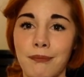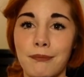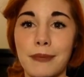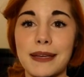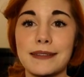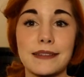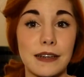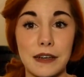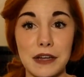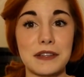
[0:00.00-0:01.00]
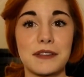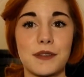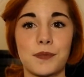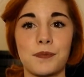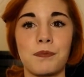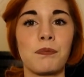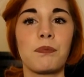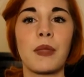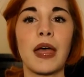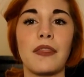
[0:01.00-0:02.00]
mixed nuts.
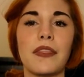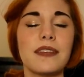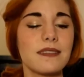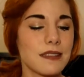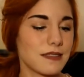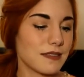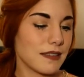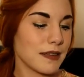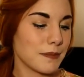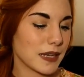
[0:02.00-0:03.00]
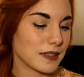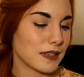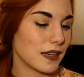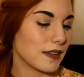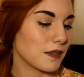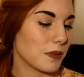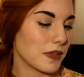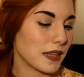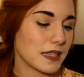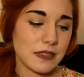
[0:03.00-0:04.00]
This is the mixed nuts
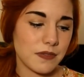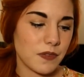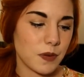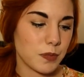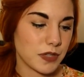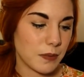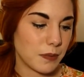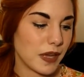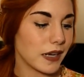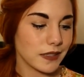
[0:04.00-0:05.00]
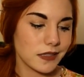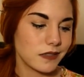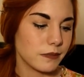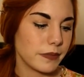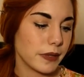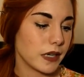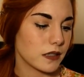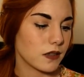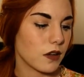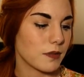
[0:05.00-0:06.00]
with less than 50% peanuts,
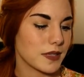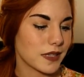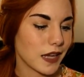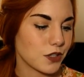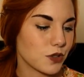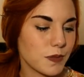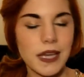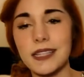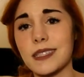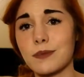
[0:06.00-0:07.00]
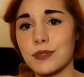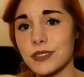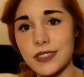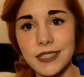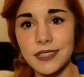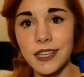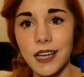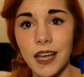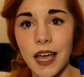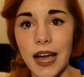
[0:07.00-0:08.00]
almonds, cashews, pecans, and Brazil nuts.
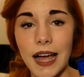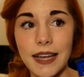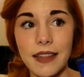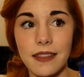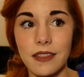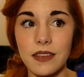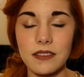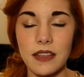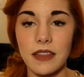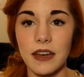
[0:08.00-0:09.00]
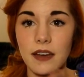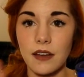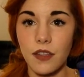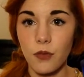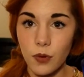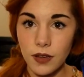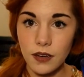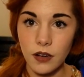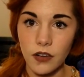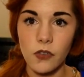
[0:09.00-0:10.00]
I got this and then another one
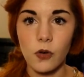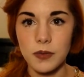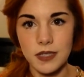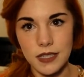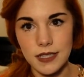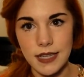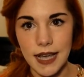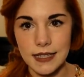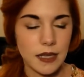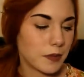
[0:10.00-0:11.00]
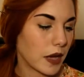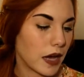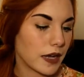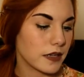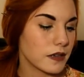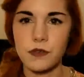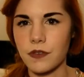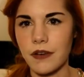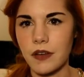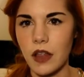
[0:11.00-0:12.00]
of almost the exact same kind for
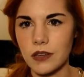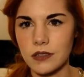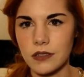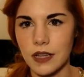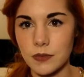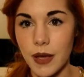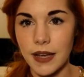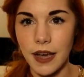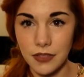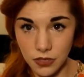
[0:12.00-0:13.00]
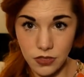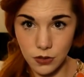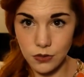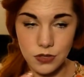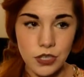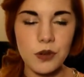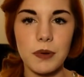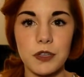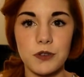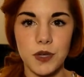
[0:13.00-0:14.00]
$5, and that's why I got those two,
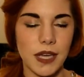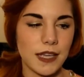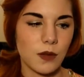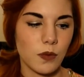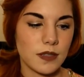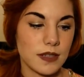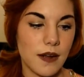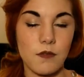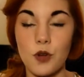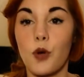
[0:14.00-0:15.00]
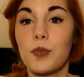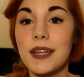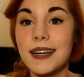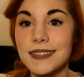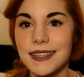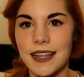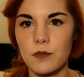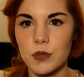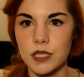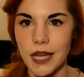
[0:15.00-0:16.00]
but usually I get the ones that have no peanuts and they
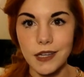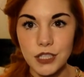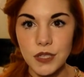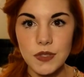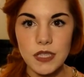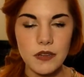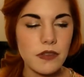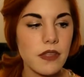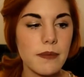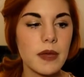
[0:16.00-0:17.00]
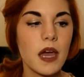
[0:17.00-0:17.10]
have pistachios and stuff in them.